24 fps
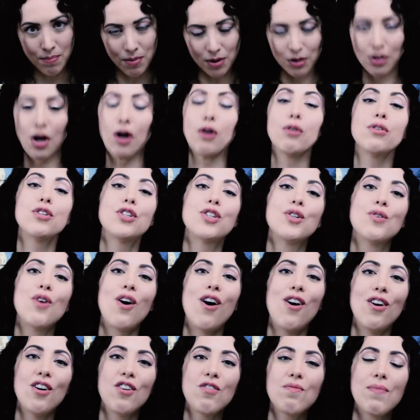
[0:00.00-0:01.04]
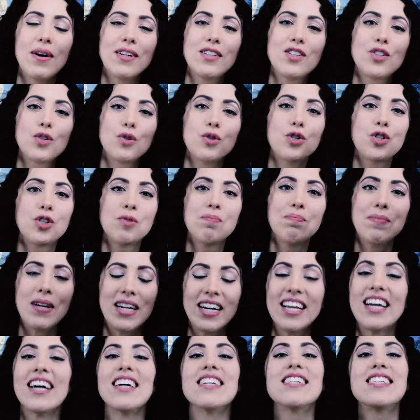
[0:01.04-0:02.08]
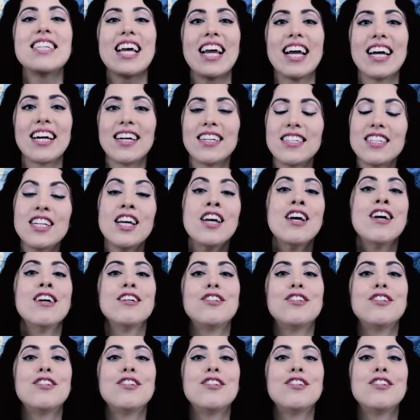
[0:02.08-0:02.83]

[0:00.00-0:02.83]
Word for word: below to all of my social medias and